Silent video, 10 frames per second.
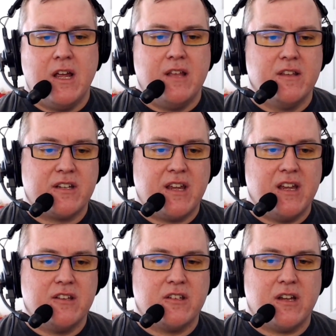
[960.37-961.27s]
In this
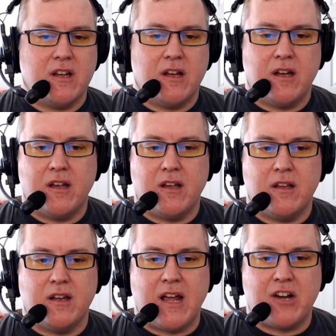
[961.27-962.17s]
case, uh,
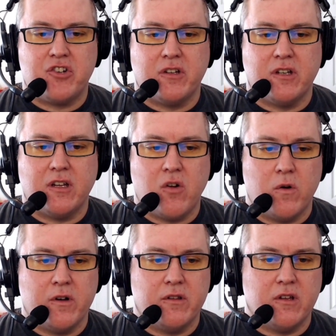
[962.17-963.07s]
it actually,
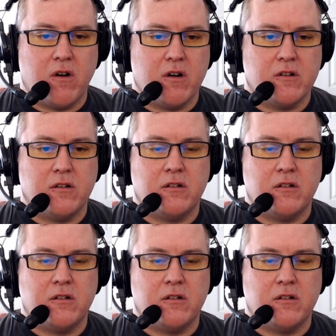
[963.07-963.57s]
according to the article,